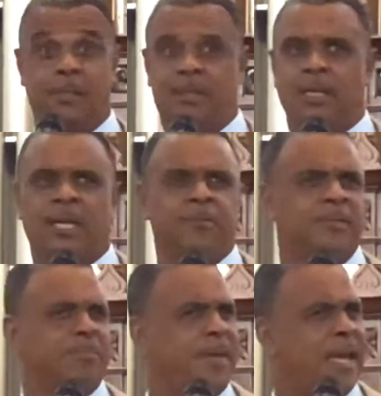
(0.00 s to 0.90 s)
his head
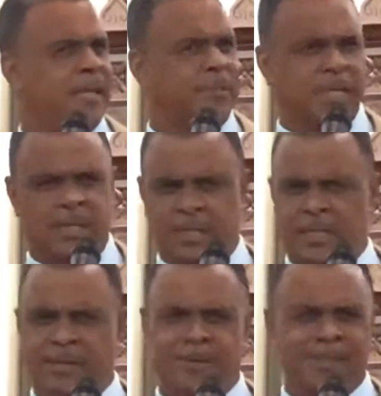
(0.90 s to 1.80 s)
was back, trying to
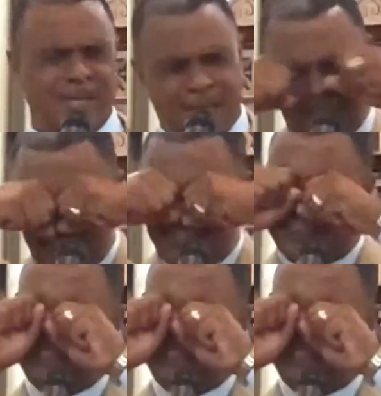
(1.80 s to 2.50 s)
clear his eyes.